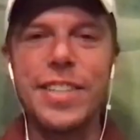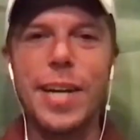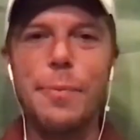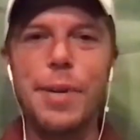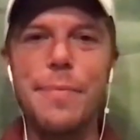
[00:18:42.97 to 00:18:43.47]

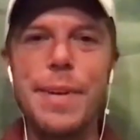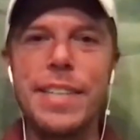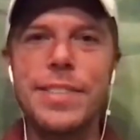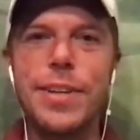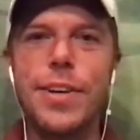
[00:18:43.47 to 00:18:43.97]
got to be in
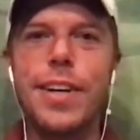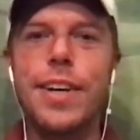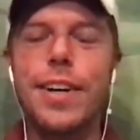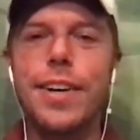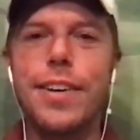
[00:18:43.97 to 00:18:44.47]

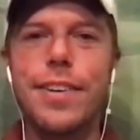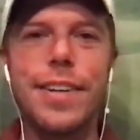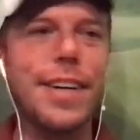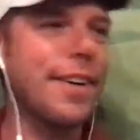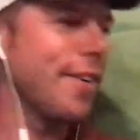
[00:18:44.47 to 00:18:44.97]
Minnesota. Oh,
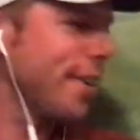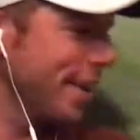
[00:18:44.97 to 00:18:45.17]
no.